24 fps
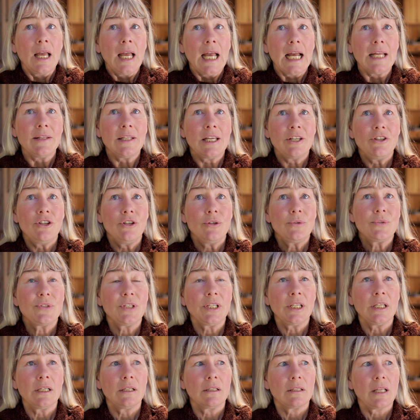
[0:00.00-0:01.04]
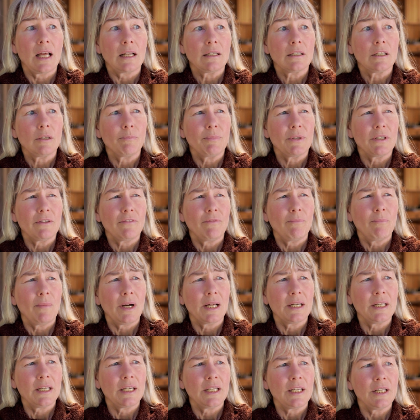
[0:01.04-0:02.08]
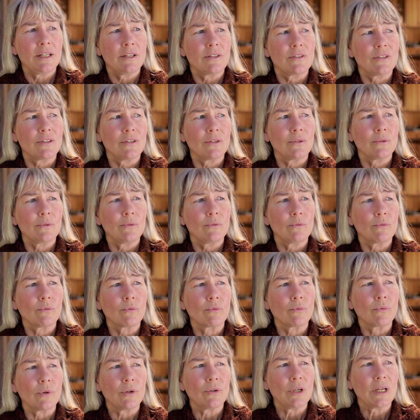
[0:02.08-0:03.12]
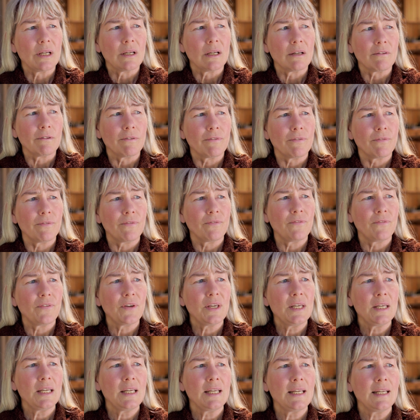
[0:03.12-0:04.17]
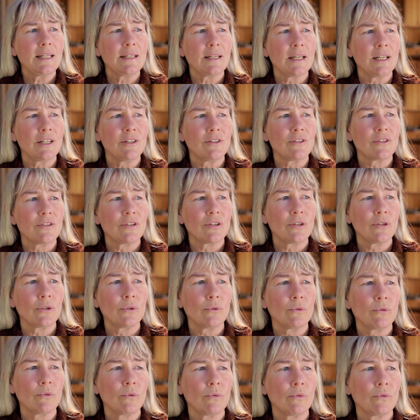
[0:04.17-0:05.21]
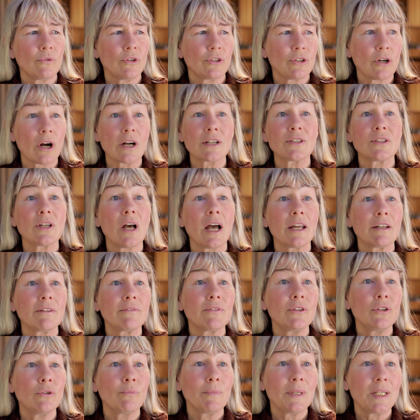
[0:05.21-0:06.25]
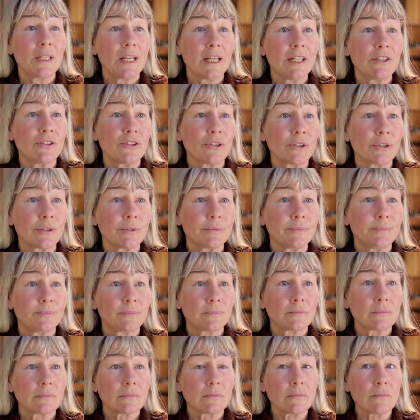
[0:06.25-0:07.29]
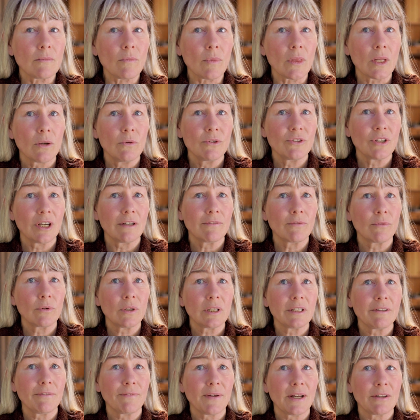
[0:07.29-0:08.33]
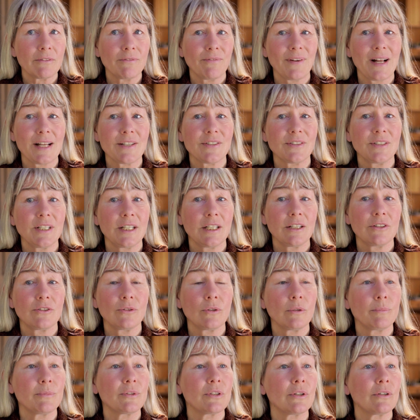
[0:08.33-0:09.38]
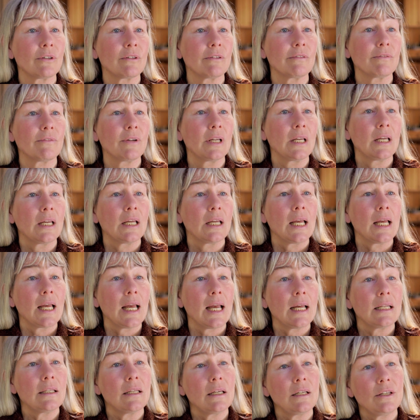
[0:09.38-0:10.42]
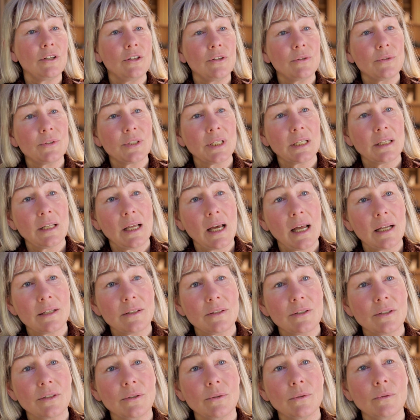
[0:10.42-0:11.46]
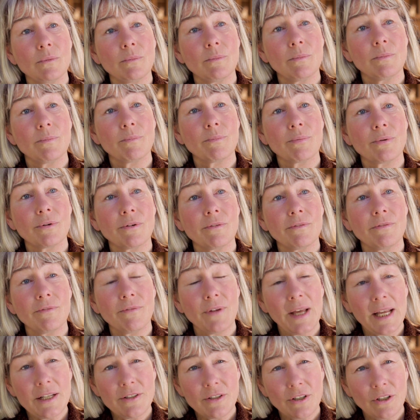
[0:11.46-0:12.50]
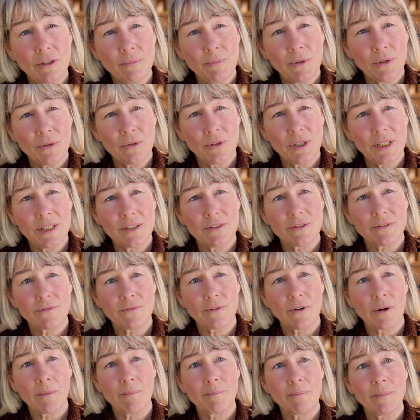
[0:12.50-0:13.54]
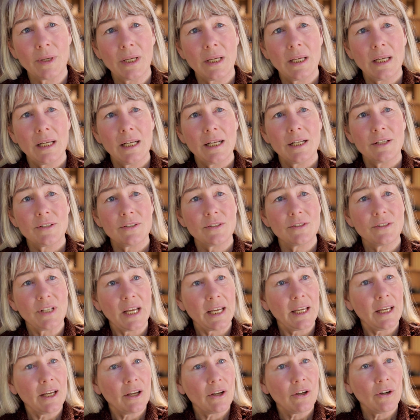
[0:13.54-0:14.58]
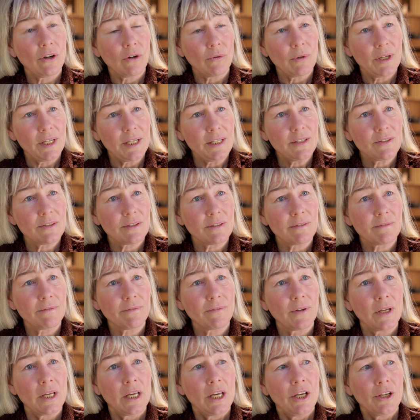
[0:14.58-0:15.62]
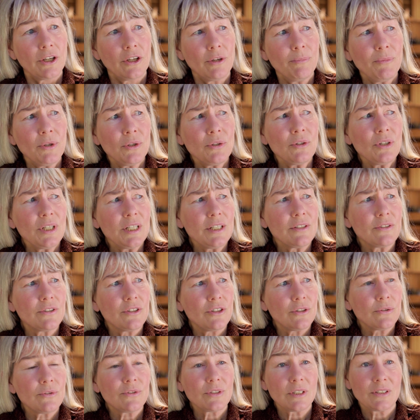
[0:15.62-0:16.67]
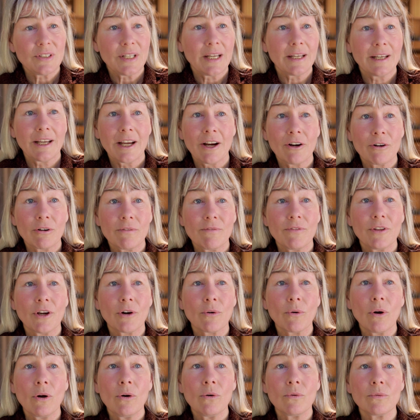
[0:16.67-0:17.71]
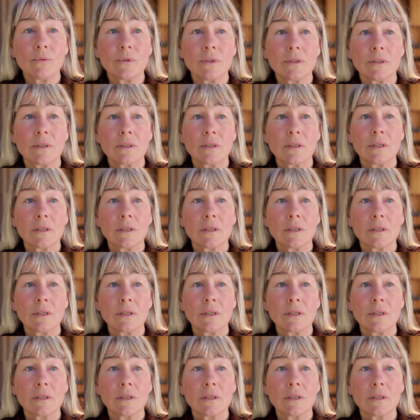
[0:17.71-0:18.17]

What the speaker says: And then using that little bit of money to feed into the dark side of human nature, which I've really found fascinating to observe, and then using that to prevent communities from staying cohesive. Communities used to take care of their own.